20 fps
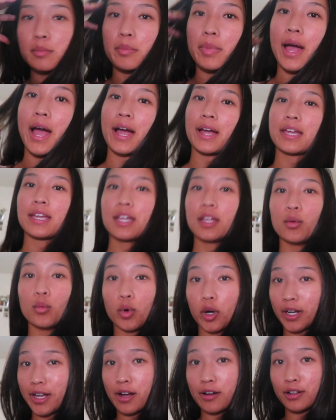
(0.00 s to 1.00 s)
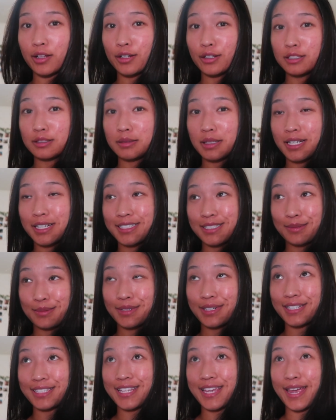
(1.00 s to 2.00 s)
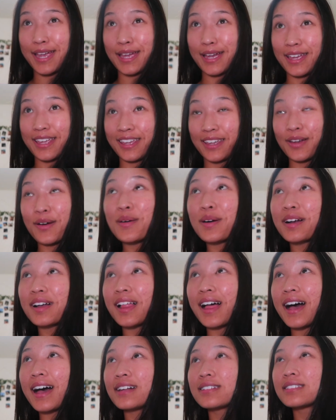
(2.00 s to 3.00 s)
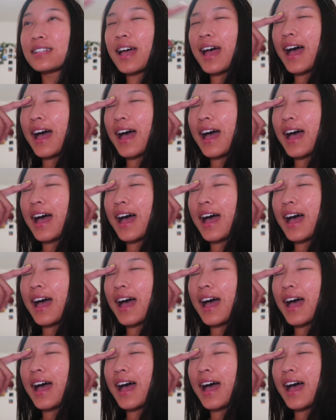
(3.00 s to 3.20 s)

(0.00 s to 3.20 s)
back in workout clothes because I'm gonna take a yoga class